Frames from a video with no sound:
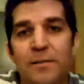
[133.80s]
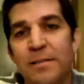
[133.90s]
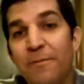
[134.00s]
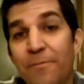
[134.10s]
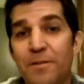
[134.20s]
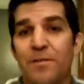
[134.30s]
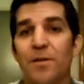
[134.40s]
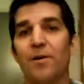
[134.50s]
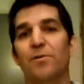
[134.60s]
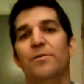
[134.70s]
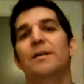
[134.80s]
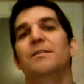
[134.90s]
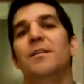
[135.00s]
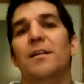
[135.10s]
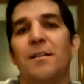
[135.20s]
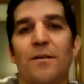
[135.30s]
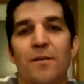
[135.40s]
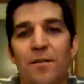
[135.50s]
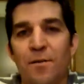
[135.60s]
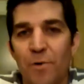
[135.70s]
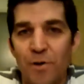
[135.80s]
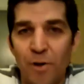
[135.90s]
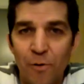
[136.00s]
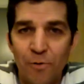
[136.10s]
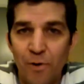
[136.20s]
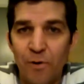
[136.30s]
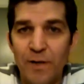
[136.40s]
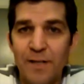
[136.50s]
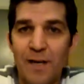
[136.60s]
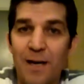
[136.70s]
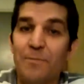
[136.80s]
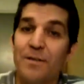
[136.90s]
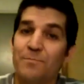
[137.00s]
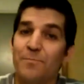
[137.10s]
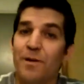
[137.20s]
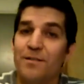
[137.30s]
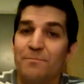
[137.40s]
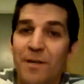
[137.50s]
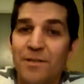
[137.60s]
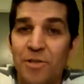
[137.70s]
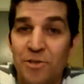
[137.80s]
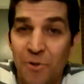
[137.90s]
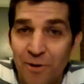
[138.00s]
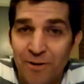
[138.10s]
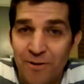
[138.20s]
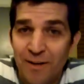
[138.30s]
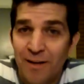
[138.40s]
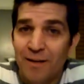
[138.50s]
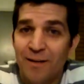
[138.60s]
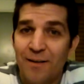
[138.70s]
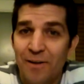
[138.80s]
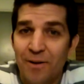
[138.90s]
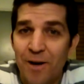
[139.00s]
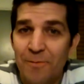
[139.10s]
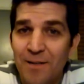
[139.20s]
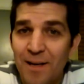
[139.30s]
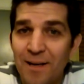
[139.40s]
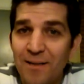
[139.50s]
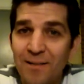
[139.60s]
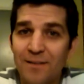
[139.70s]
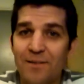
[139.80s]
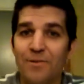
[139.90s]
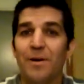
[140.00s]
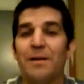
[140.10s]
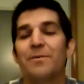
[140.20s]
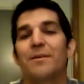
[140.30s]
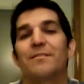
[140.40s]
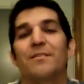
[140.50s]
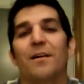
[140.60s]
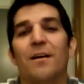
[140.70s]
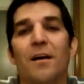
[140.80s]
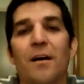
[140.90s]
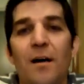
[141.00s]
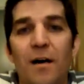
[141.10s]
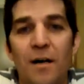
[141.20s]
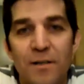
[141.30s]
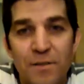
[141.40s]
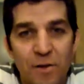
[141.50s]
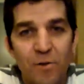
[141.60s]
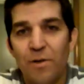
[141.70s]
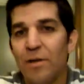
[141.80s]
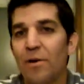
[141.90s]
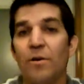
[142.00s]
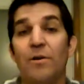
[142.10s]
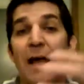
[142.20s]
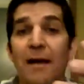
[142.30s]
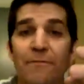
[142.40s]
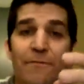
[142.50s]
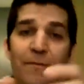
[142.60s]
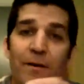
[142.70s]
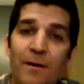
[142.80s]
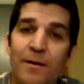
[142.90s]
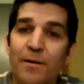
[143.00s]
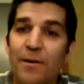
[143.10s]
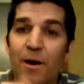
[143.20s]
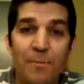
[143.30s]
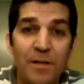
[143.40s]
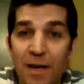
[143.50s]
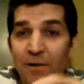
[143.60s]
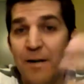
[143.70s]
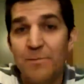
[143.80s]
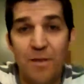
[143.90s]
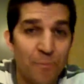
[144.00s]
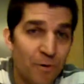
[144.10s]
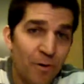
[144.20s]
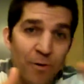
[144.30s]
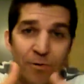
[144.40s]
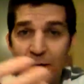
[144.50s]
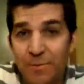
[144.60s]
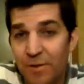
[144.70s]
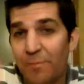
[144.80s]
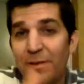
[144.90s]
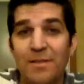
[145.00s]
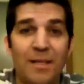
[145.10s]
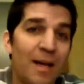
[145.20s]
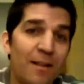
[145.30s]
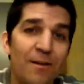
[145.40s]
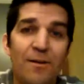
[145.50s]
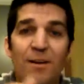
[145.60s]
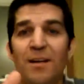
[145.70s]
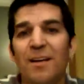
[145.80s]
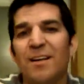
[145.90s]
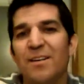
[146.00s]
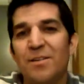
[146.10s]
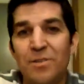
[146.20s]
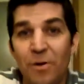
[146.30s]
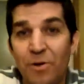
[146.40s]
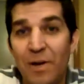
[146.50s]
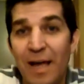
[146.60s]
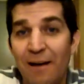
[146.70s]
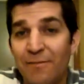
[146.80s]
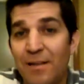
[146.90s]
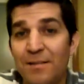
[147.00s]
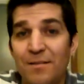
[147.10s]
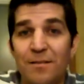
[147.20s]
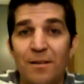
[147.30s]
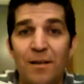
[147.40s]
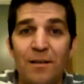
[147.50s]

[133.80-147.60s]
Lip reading: difference though is that the Merlot growing time is much shorter than the Carmenere grape is. So you'd have the Carmenere grapes and the Merlot grapes all mixed together. So you'd have these